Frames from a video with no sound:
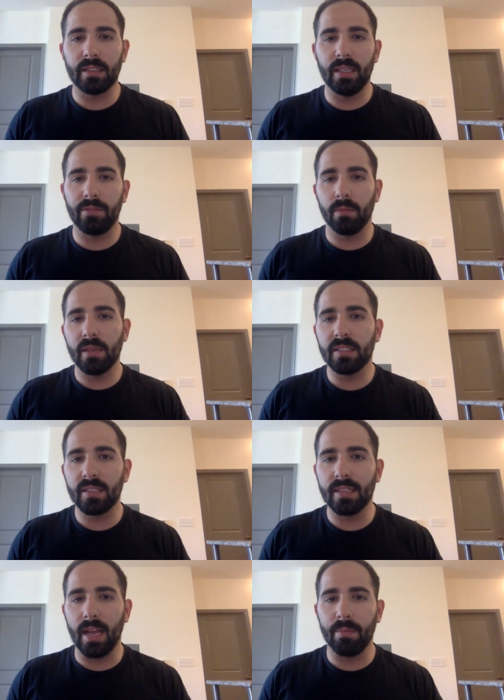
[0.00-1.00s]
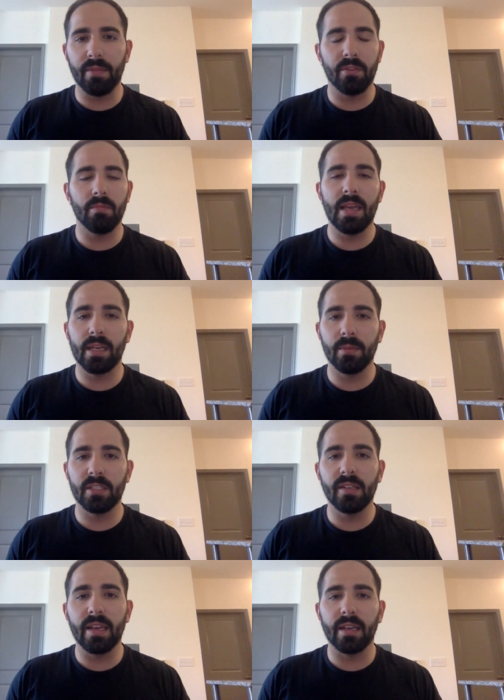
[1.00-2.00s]
If you miss a step, if you make a
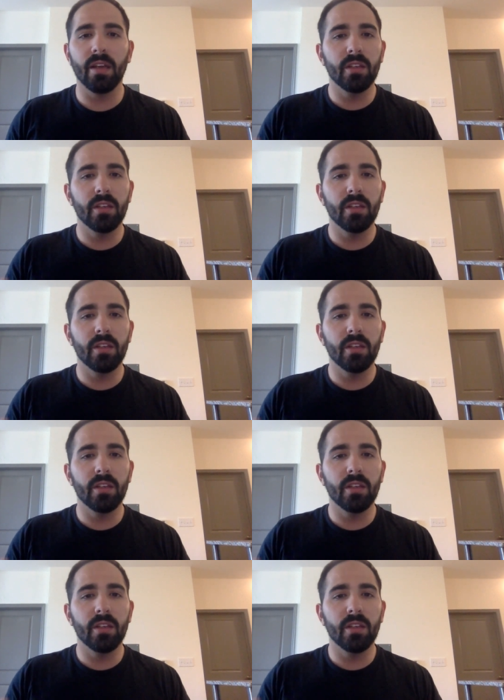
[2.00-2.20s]
mistake,